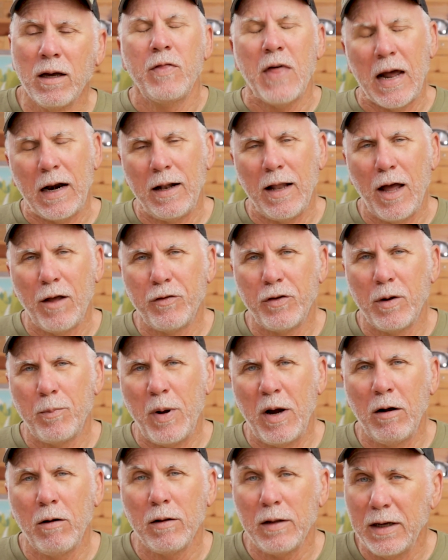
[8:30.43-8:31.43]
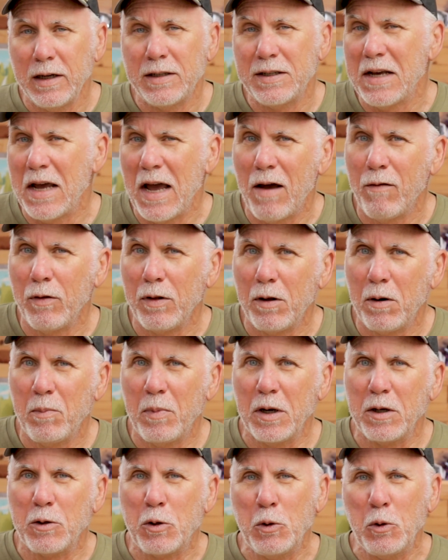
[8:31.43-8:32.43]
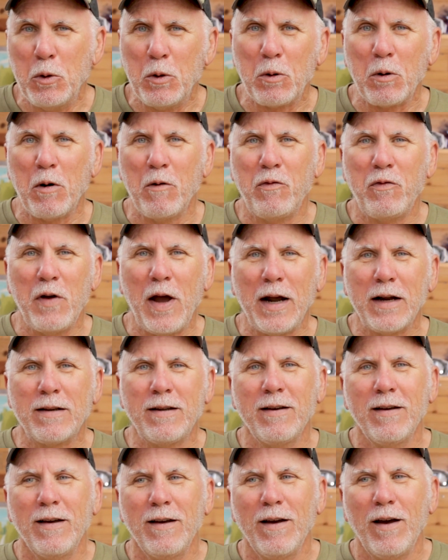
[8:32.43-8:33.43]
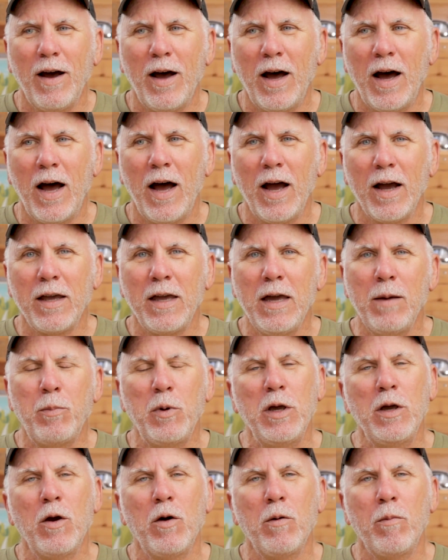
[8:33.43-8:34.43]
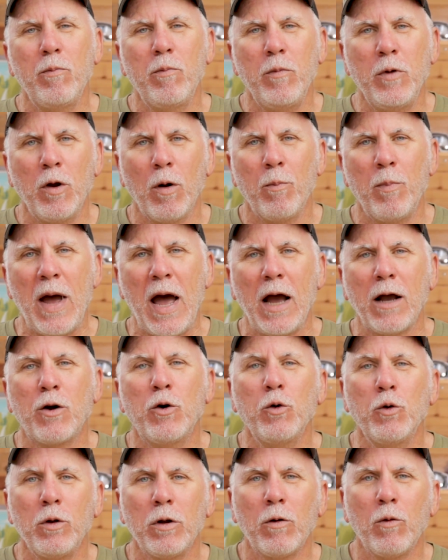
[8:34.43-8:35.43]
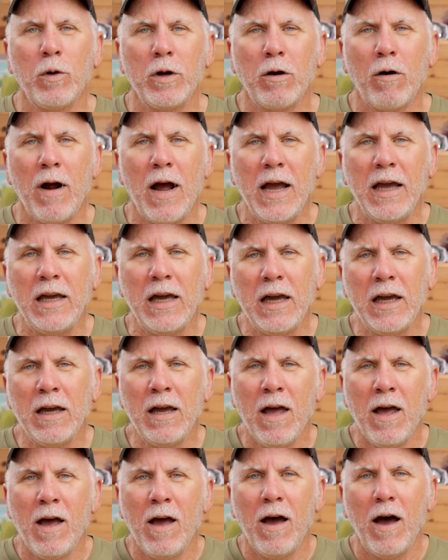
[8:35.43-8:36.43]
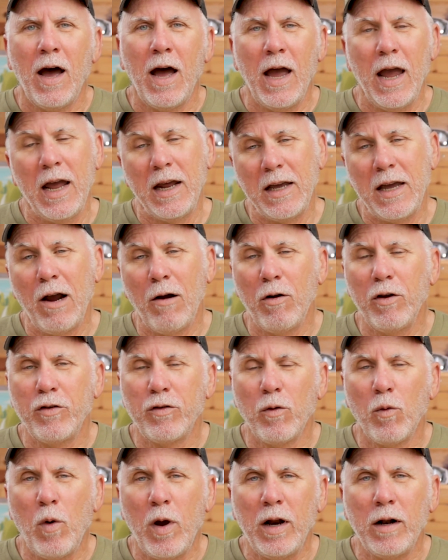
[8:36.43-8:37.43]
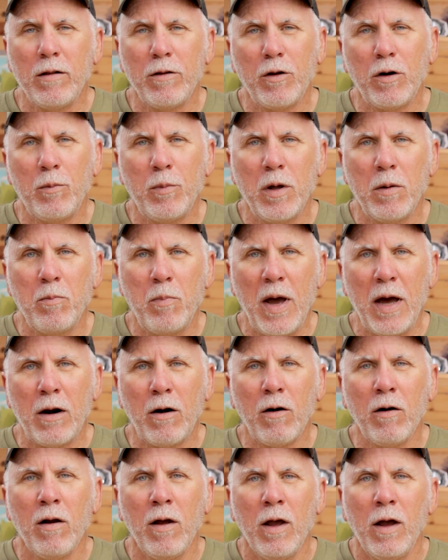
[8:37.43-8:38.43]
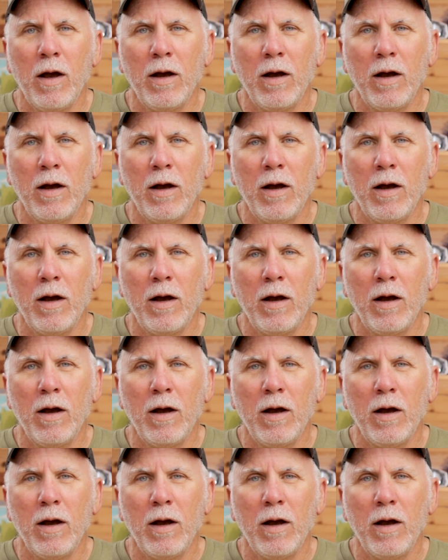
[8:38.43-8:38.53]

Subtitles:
That allows it apparently to have a little bit cooler effect, keeping your back cooler when you're hiking, and carries the weight a little bit better.